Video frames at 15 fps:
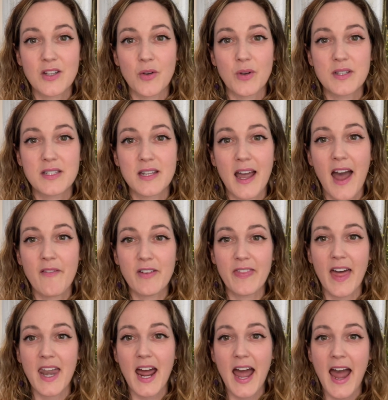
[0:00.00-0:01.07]
So it's having
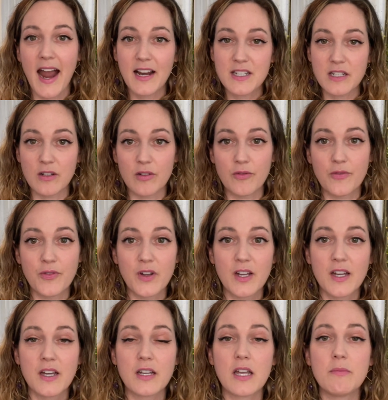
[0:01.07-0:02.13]
that active
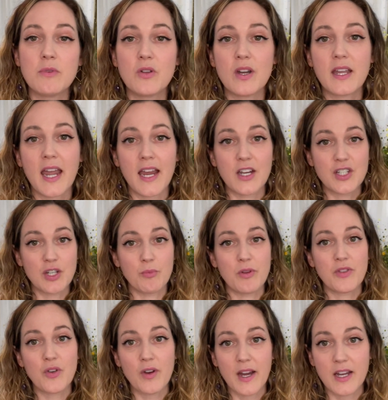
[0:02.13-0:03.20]
communication
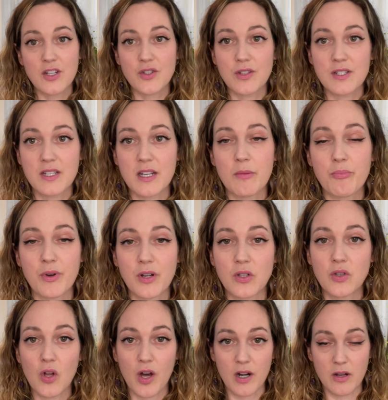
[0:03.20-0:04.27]
with your angel is going to bring a
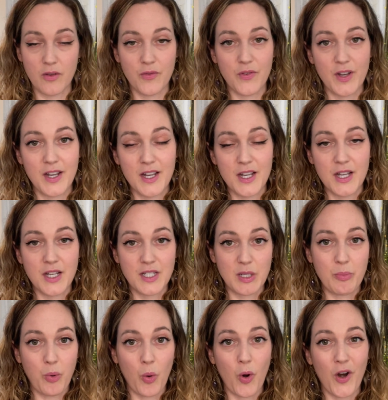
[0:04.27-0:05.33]
lot of
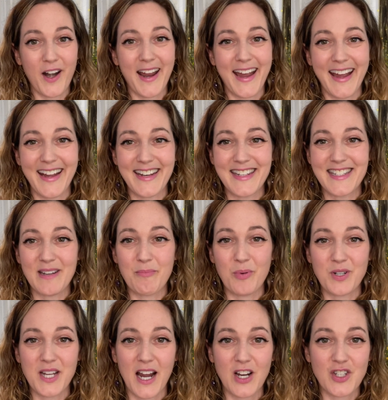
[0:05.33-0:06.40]
support and
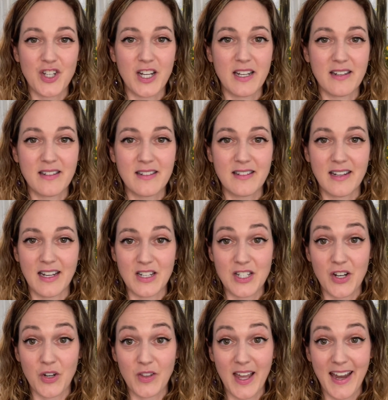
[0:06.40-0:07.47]
protection
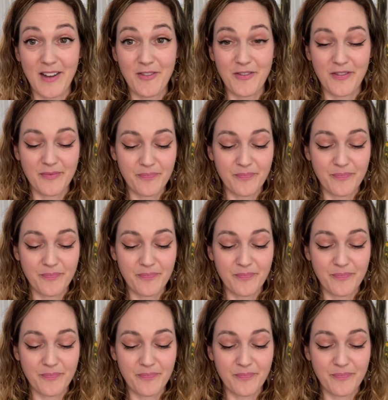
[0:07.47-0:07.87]
into your life.